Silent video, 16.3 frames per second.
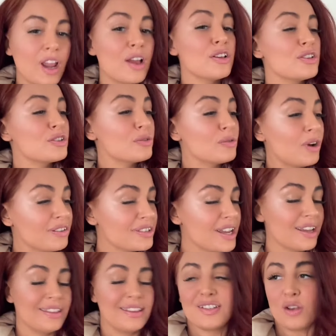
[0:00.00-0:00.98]
So I'll
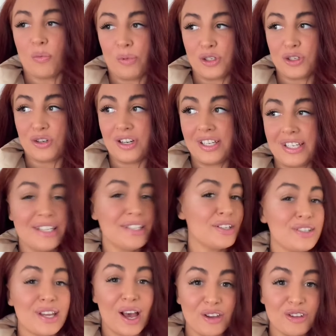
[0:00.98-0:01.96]
take this opportunity to
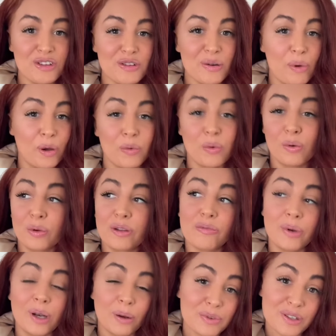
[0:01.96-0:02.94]
tell you about what we've been up